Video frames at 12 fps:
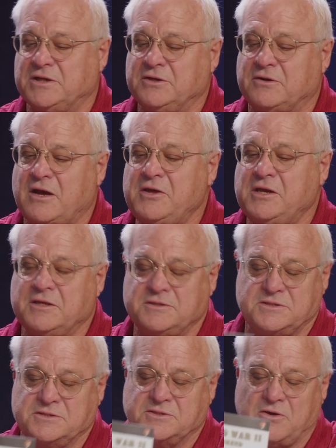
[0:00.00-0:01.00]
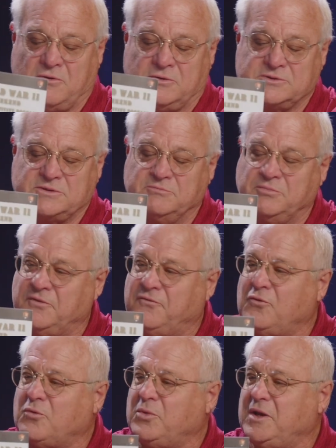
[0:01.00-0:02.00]
Here. I think this is
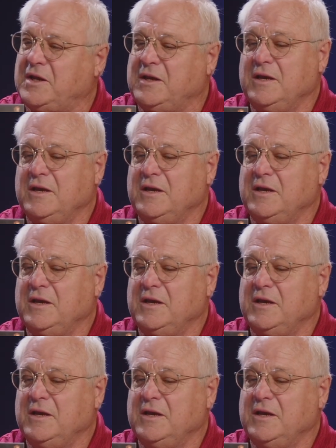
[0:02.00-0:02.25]
awesome